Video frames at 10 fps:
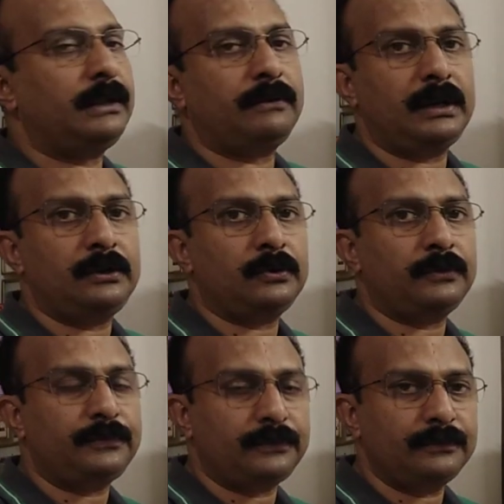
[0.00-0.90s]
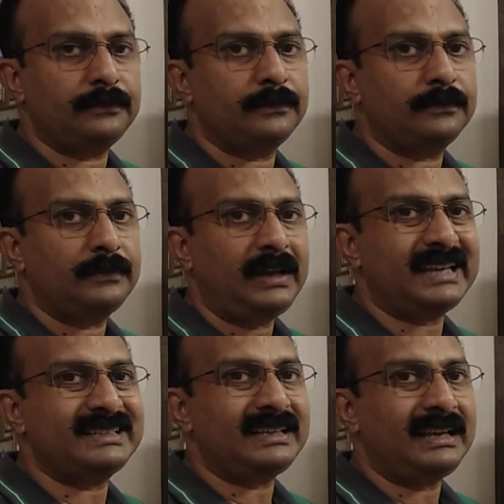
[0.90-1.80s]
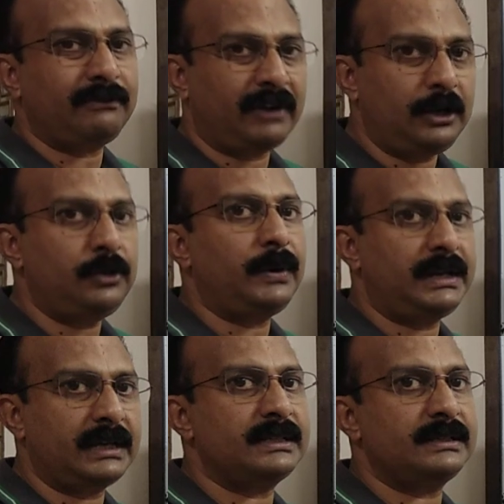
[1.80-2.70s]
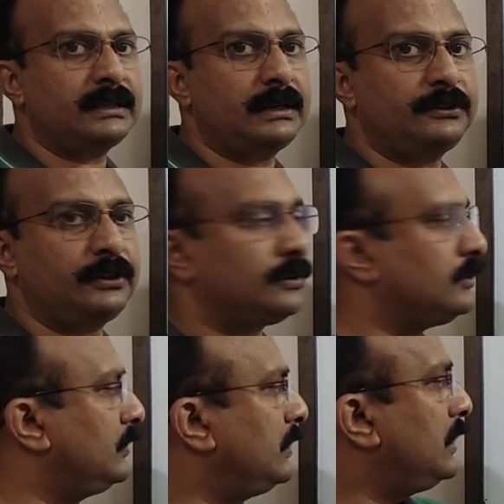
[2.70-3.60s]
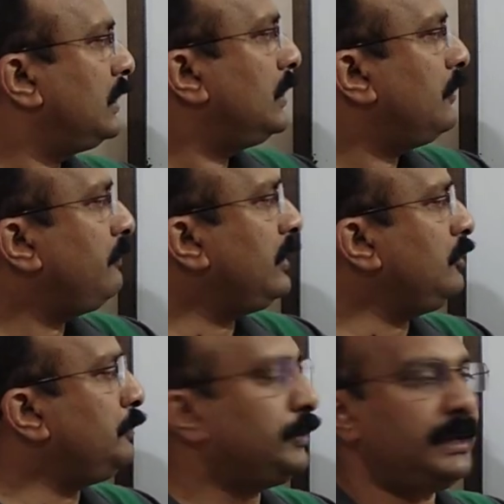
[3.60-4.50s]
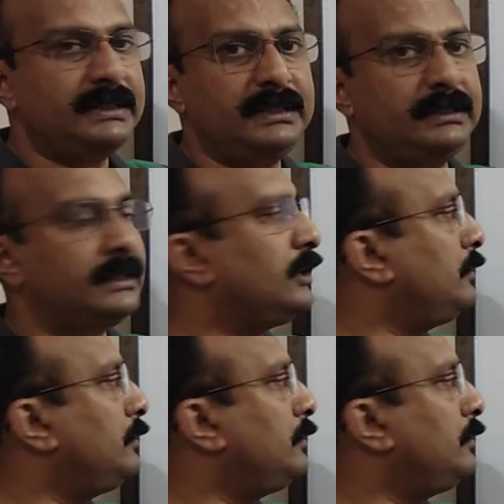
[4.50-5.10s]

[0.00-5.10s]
the value of x, value at x is equal to 0. When you put x is equal to